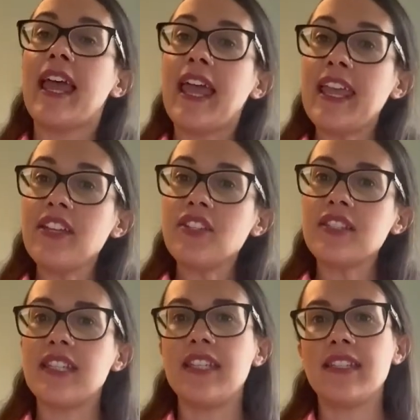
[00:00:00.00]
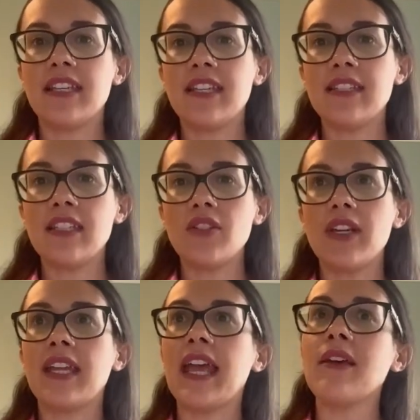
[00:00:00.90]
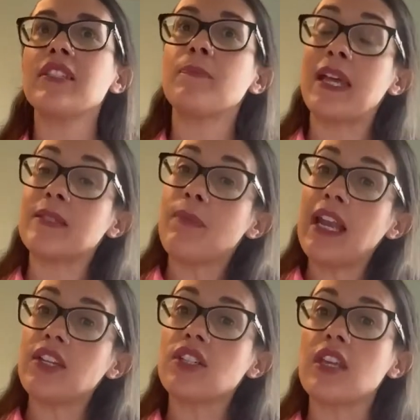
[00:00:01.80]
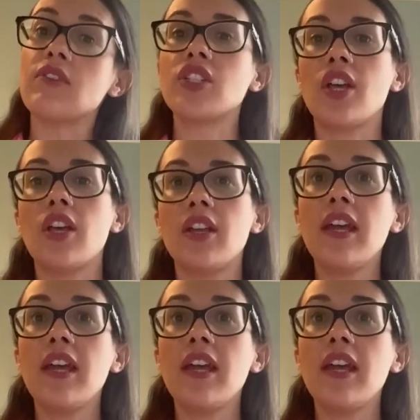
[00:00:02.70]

agencies are considering how to best manage their return